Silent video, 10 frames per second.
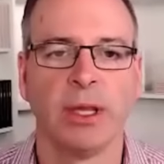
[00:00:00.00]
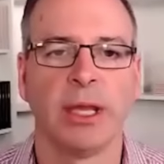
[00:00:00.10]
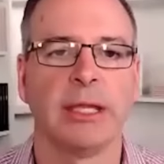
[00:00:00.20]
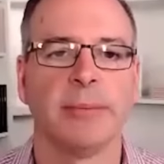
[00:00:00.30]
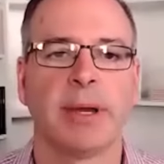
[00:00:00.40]

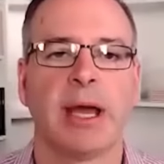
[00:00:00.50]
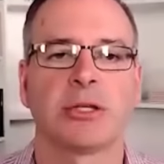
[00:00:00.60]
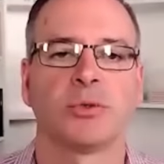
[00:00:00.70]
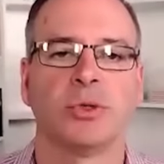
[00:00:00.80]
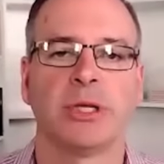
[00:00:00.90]
and the
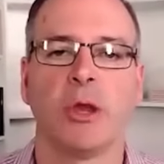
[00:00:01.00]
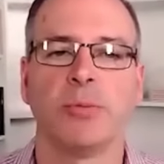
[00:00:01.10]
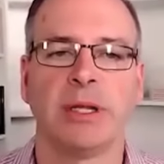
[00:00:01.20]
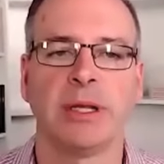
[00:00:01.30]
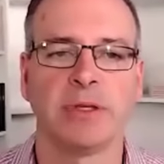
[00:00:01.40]
partial
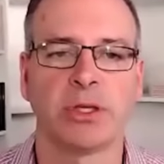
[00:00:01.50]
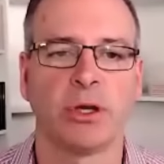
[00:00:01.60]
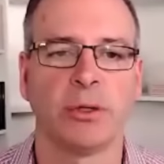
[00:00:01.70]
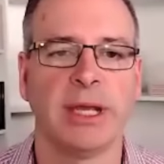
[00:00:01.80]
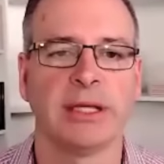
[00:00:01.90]
reopening of the
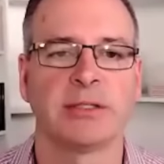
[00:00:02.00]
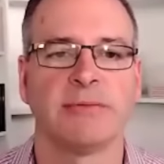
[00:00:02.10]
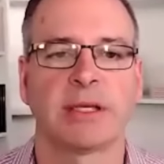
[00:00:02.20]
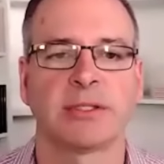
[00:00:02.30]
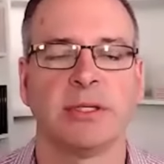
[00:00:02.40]
economy as the
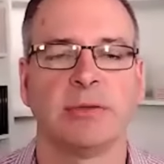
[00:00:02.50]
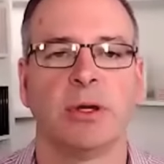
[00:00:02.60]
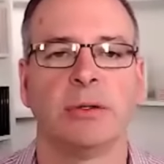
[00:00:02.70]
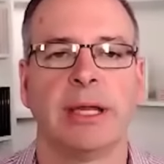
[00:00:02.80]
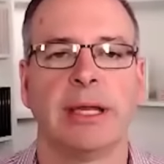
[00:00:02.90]
vaccine
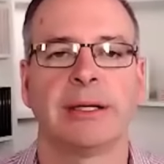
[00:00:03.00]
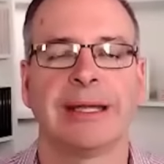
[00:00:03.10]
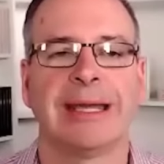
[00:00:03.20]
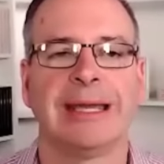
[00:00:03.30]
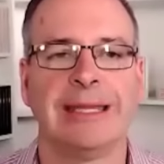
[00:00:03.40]
rollout
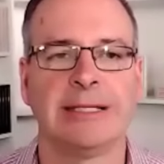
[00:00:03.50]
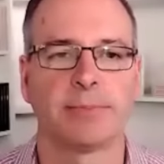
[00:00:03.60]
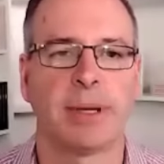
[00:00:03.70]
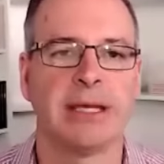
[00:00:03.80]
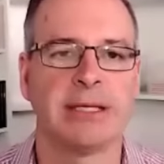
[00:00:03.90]
gains
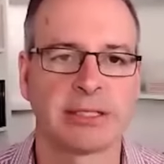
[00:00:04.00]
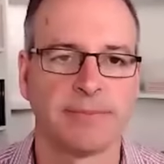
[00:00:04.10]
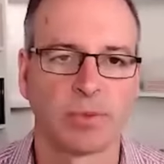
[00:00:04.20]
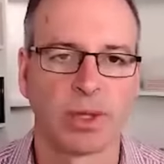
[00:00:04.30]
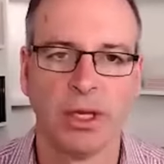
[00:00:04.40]
pace.
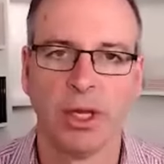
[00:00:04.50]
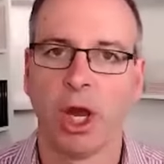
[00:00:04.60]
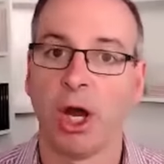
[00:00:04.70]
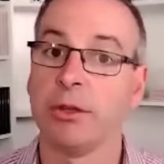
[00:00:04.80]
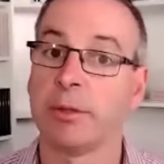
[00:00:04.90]

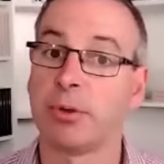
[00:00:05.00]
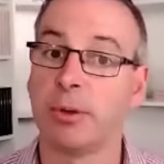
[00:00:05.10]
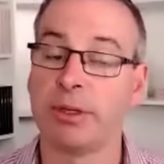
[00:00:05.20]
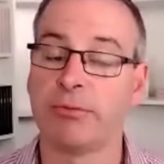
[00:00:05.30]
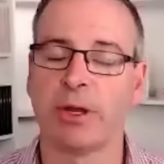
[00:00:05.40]
On the
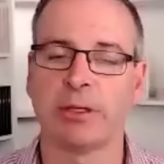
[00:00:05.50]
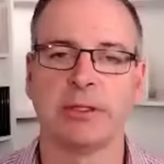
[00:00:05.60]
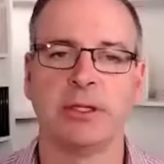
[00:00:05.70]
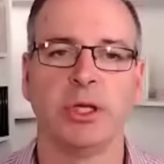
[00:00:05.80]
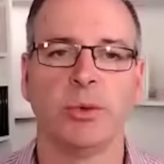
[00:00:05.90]
property front
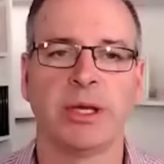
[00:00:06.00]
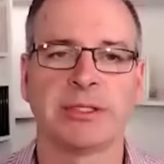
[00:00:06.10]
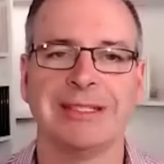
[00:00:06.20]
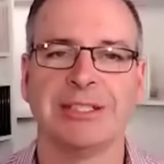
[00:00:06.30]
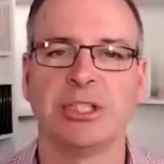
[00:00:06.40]
in the
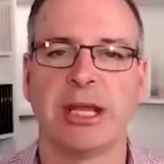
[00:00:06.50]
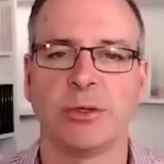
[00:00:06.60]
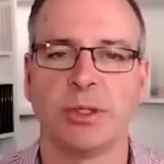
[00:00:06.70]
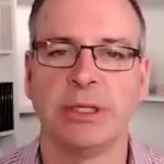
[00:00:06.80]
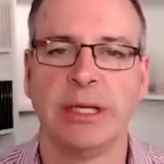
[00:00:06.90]
US in
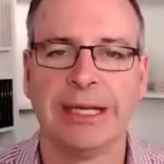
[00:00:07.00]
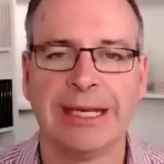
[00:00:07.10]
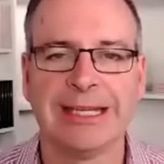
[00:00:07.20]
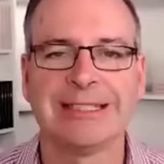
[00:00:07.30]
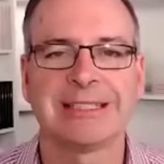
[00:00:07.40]
January,
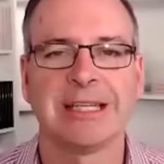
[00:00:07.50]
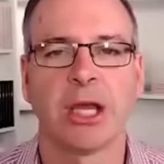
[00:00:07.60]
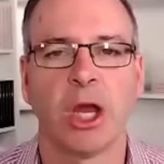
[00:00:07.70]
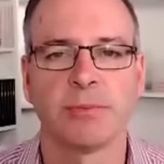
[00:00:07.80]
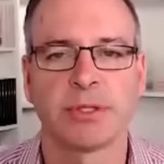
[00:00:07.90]
existing
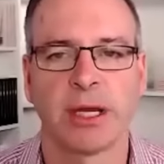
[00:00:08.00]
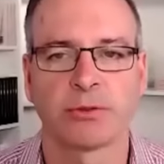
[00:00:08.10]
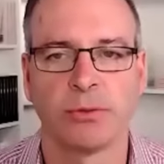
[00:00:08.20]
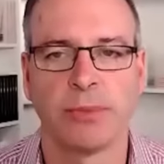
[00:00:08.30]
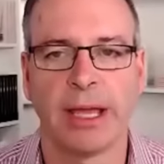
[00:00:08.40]
home
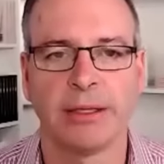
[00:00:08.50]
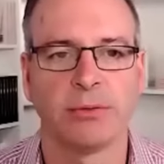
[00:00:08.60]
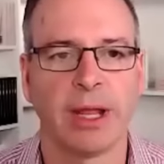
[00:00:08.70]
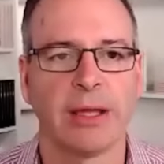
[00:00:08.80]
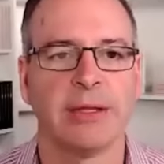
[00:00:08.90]
sales remained
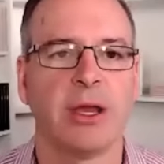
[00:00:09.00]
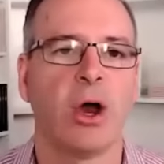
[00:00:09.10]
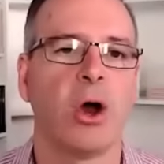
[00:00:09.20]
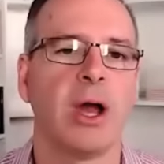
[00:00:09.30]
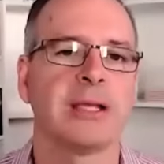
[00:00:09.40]
around their
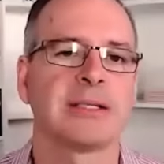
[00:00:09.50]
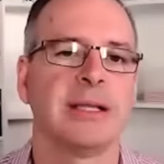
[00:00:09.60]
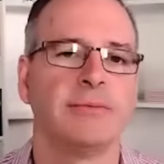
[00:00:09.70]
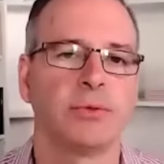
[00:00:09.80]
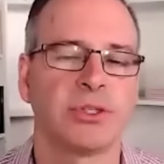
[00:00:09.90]
highest
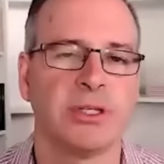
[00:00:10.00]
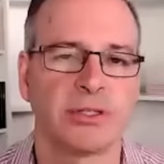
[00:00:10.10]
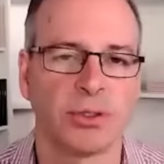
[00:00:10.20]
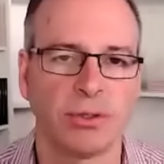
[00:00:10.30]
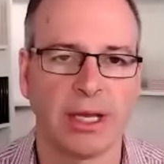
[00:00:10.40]
level since
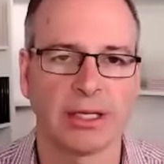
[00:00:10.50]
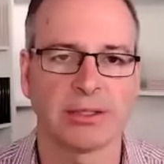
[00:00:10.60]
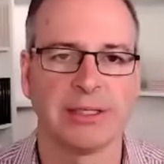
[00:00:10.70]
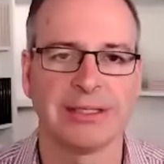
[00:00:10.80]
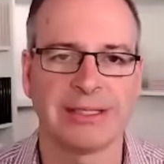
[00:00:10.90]

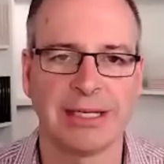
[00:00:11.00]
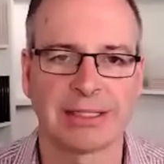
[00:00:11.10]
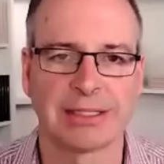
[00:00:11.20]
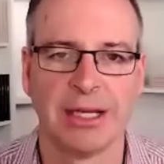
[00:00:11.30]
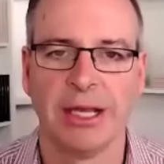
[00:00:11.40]

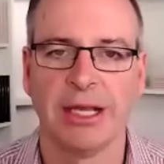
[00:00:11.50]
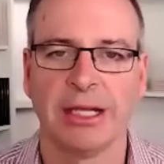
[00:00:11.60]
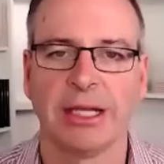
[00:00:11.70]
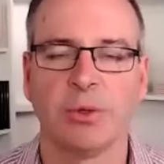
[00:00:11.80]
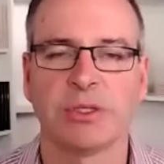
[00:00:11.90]
2006.
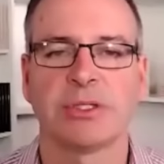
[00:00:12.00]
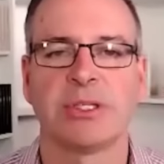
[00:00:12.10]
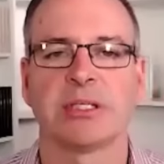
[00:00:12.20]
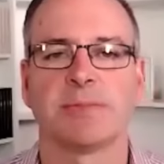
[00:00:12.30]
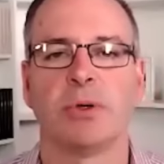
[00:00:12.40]
There were
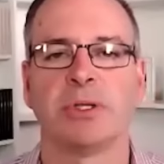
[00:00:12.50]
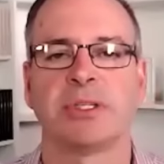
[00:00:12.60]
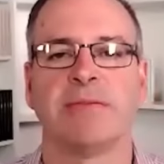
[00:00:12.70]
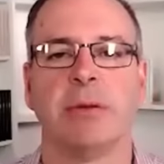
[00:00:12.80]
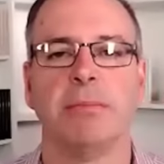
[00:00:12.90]

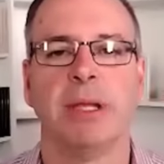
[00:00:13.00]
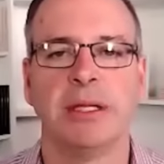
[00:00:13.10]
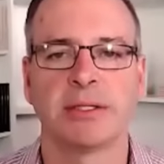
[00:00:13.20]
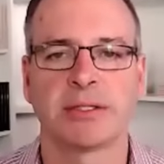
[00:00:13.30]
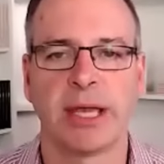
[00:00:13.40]
6.7
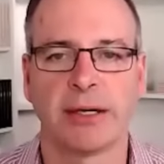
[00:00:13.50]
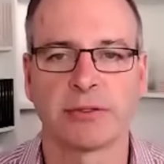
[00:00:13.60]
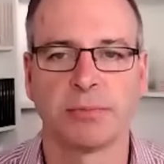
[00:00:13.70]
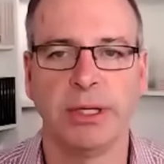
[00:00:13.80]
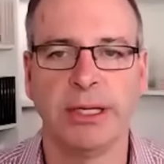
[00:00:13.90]
million
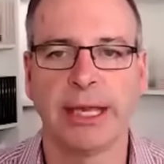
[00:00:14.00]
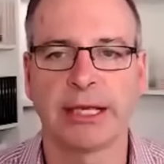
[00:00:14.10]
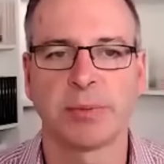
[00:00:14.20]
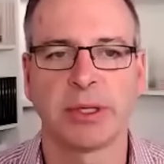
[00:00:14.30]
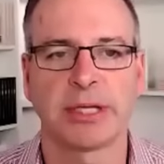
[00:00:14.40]
sales, beating
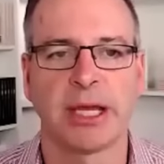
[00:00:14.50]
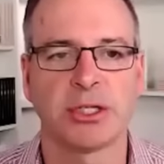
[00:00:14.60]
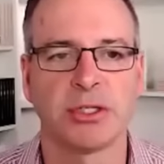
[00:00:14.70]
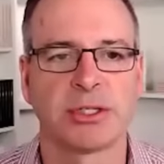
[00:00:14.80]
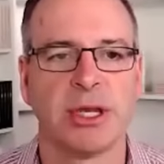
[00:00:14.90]

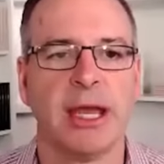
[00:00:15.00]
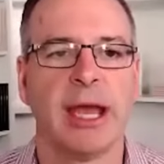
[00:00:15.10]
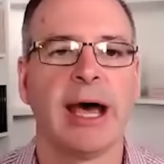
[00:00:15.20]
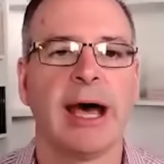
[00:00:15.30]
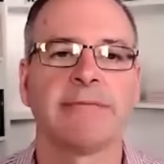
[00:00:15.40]
expectations,
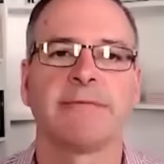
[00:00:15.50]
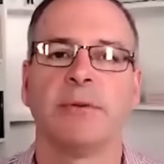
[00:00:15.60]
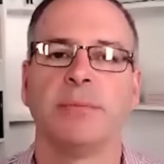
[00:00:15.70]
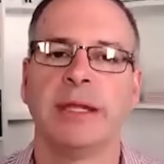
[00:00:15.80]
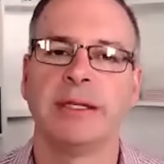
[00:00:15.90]
up
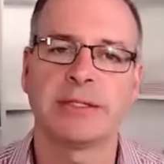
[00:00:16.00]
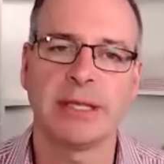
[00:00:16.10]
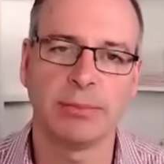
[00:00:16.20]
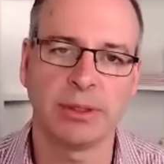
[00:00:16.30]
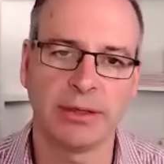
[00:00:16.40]
from their
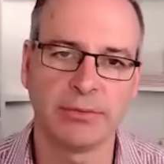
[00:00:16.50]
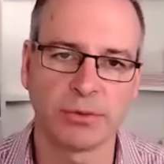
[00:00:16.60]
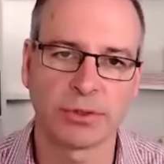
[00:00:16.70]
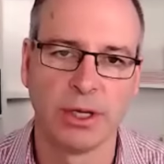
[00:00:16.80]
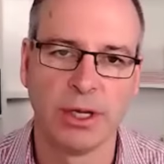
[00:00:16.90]
December
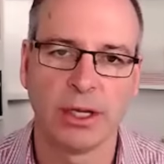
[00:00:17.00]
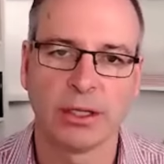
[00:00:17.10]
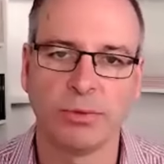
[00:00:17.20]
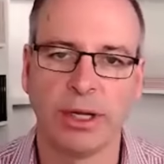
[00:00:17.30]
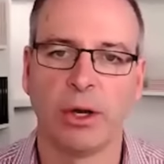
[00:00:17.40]
levels.
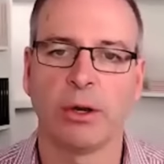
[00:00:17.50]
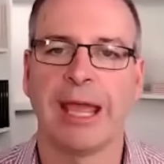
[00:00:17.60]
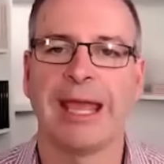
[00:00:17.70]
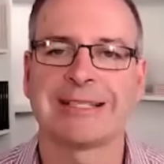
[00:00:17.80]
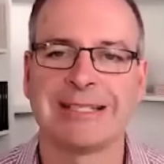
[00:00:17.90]
The red-hot
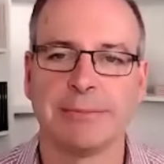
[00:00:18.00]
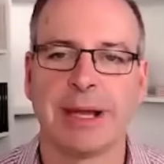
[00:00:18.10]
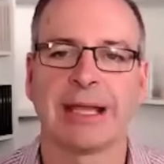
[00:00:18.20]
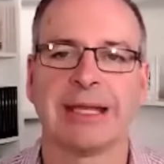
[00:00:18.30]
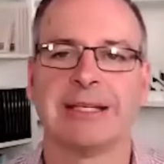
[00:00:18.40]
housing
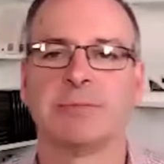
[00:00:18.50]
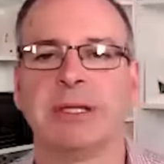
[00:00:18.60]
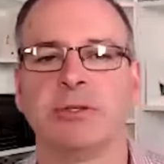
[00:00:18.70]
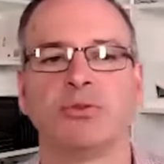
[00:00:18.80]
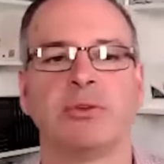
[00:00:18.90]
market has
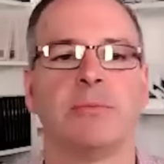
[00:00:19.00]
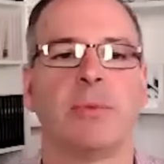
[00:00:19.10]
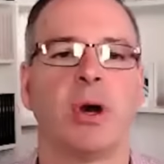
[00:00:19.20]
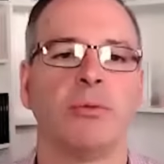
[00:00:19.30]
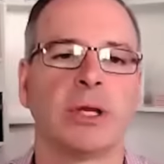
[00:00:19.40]
been driven
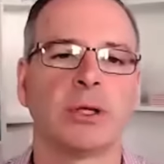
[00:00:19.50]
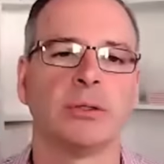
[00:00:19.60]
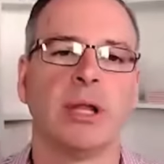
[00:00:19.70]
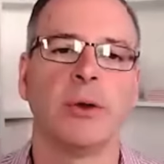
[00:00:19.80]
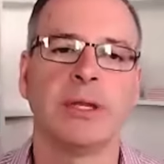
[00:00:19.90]
by record
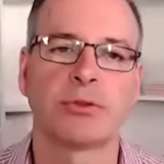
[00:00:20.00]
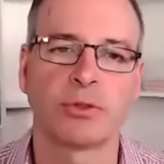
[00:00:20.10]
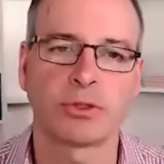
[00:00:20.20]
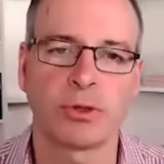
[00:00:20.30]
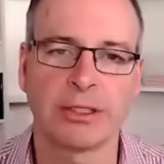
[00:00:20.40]
low
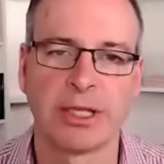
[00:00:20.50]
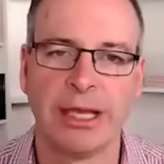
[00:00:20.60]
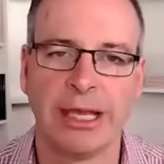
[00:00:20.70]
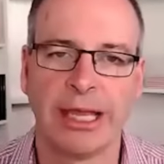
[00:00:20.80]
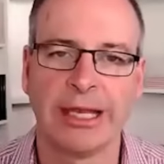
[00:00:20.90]
interest rates
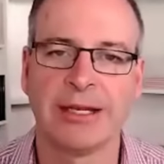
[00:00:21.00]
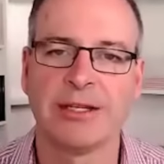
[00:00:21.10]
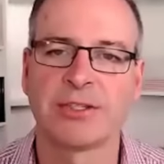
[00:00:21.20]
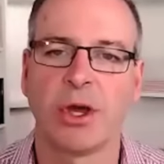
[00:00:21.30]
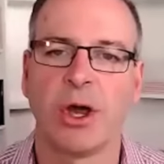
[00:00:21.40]
and a
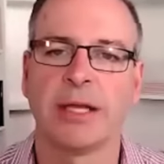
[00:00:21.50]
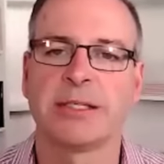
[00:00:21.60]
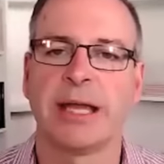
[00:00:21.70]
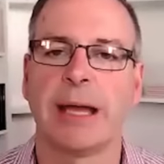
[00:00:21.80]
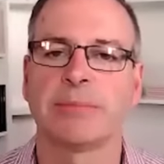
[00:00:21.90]
desire
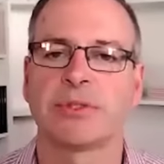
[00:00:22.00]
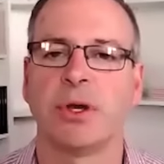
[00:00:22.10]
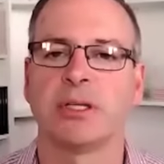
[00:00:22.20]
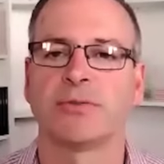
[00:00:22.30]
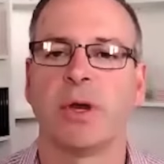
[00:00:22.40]
to
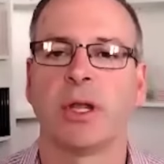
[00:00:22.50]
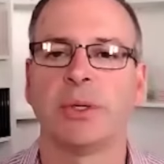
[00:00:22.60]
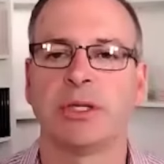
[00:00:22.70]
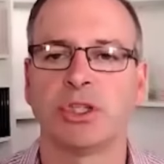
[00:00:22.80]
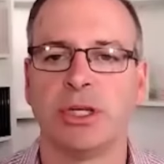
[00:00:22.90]
upsize
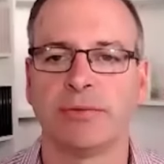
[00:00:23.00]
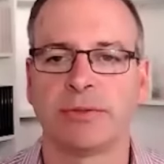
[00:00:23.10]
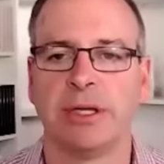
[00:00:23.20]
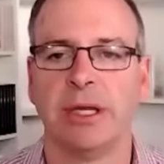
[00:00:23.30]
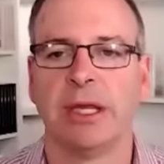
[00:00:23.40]
following a
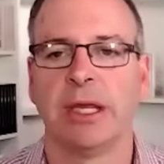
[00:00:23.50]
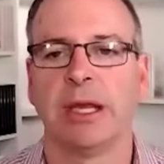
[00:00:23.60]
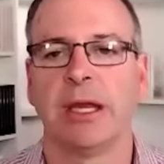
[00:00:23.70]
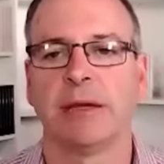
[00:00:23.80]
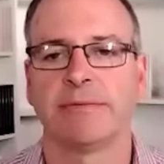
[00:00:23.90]
shift
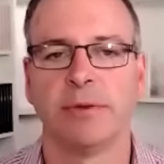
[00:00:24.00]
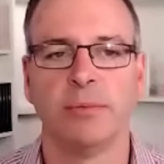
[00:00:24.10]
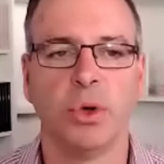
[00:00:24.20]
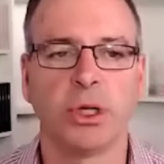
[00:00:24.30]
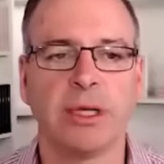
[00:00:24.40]
from
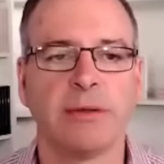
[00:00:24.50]
working